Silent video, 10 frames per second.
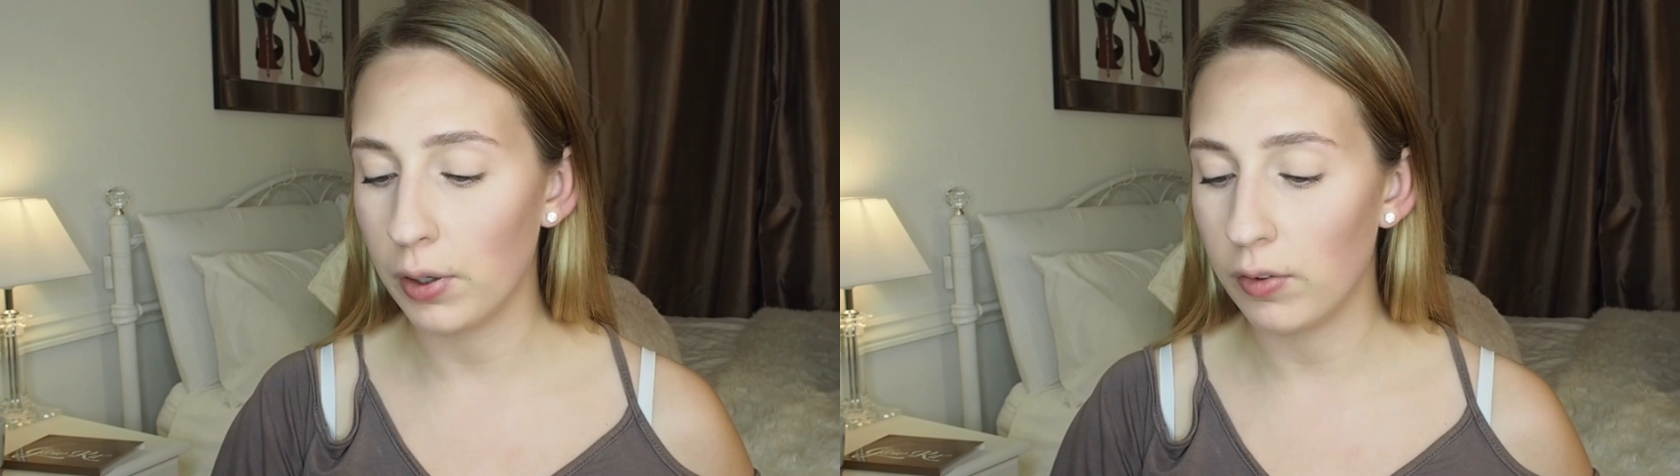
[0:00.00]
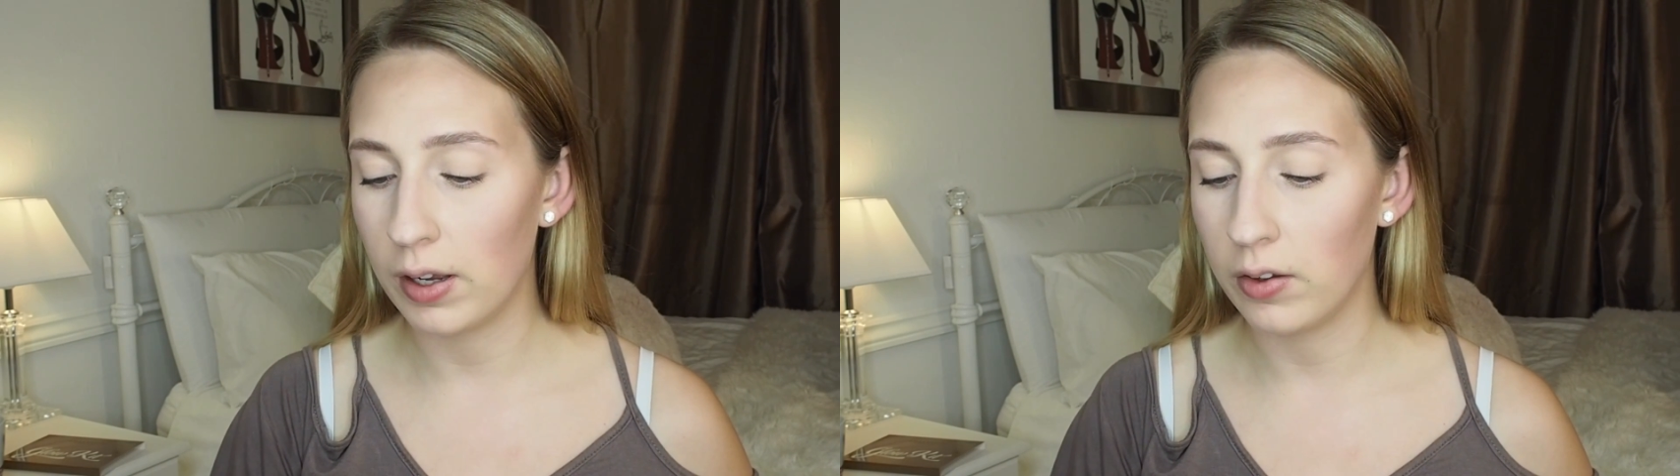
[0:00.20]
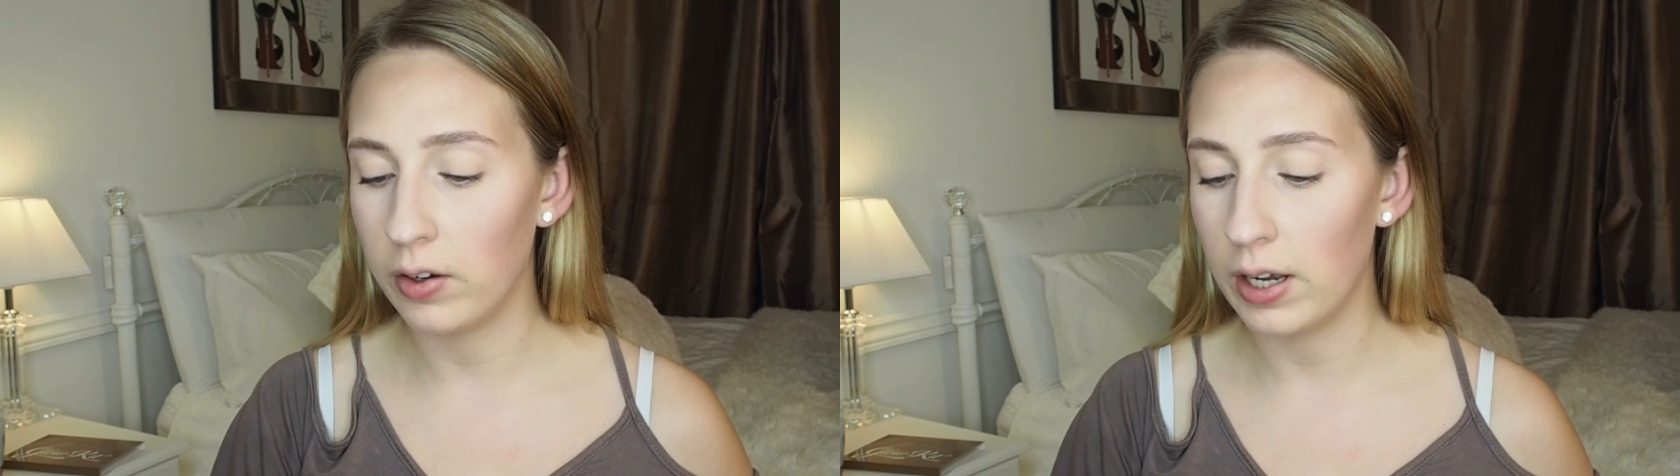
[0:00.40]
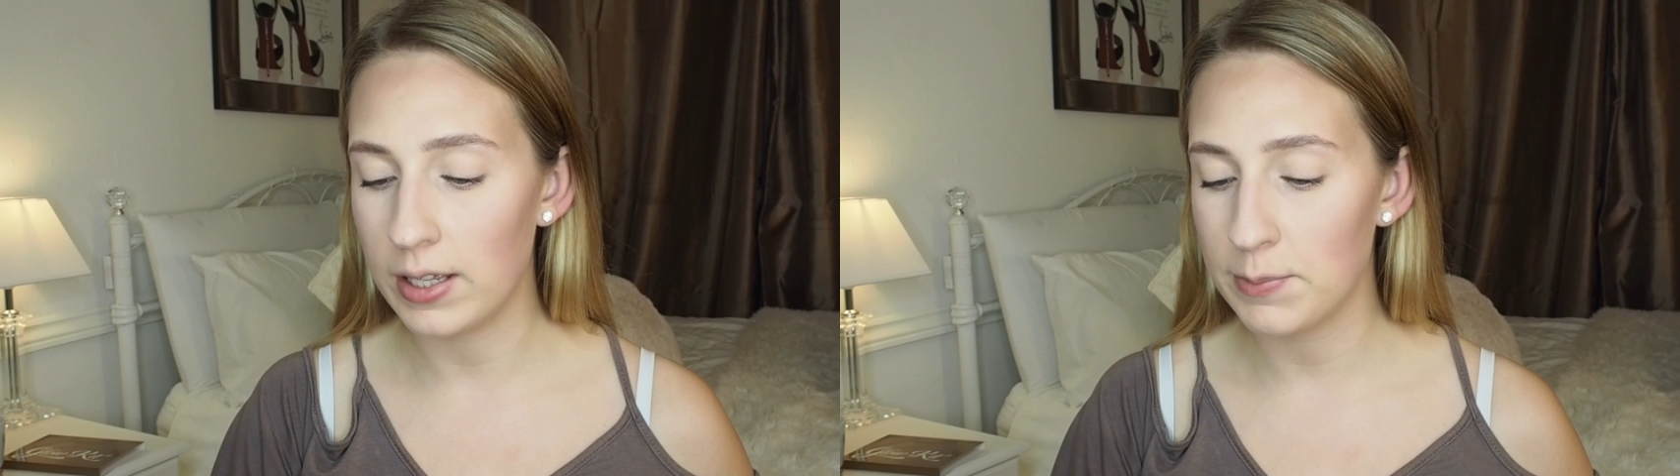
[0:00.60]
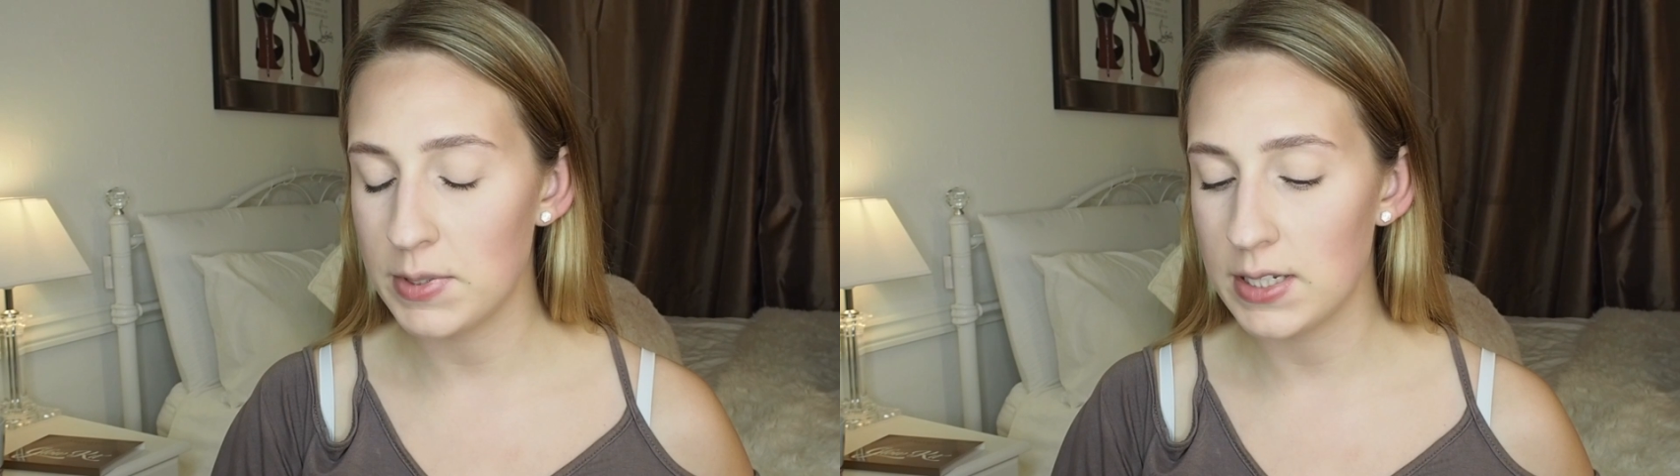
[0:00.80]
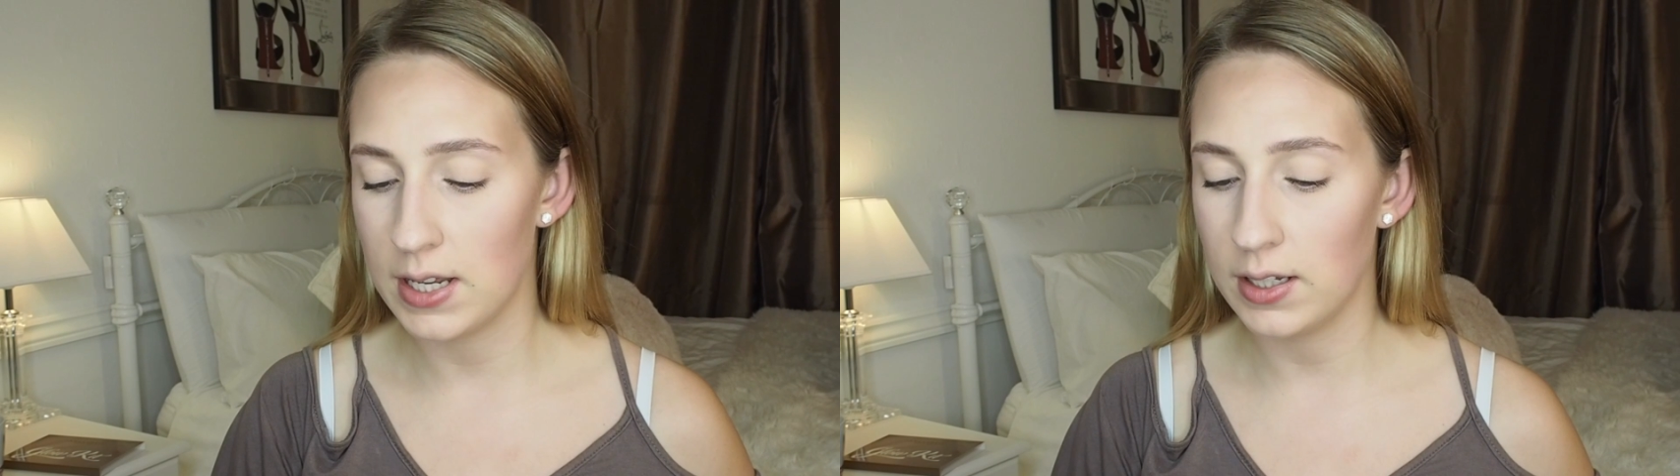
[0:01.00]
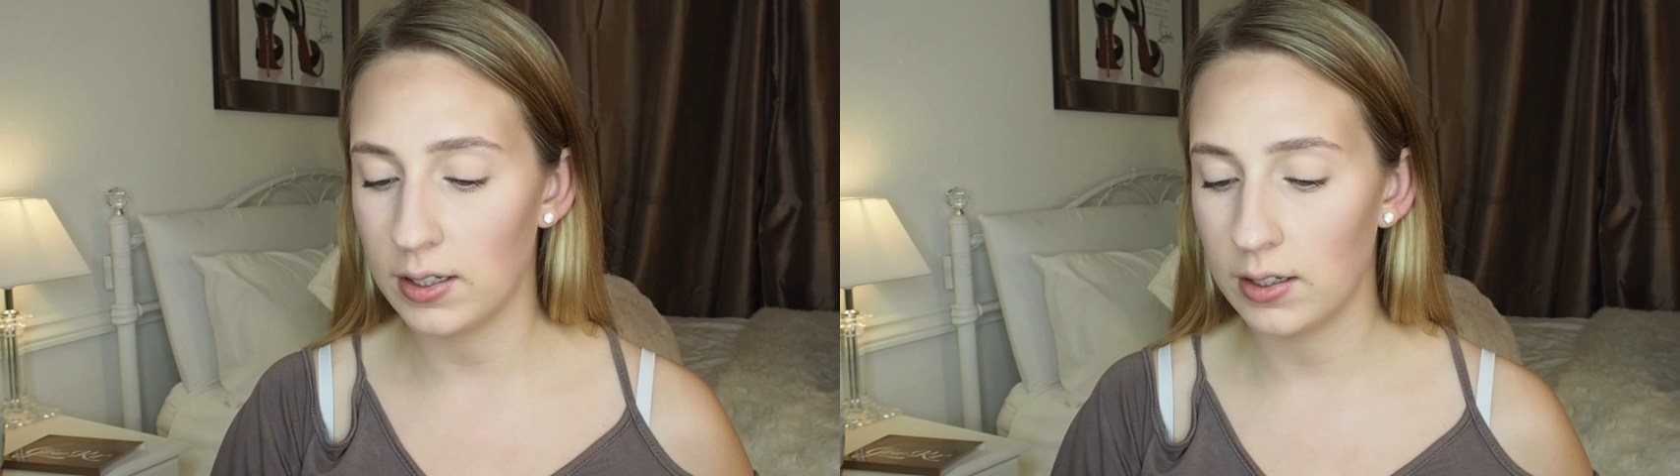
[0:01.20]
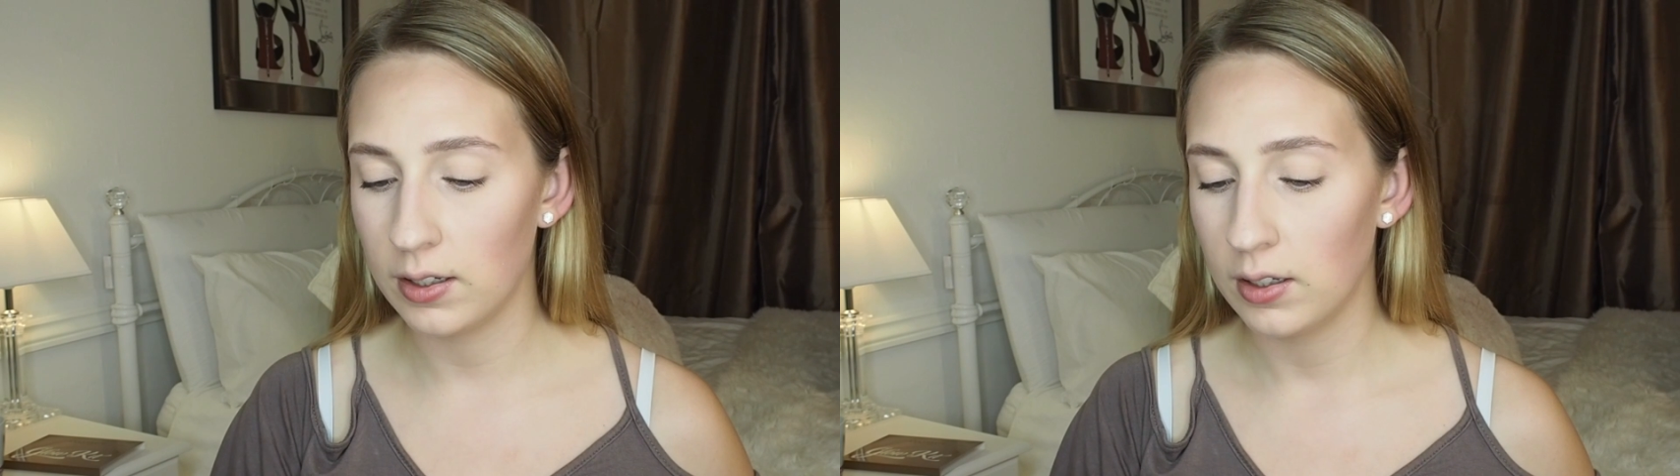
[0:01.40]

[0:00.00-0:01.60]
Crayon Lipstick.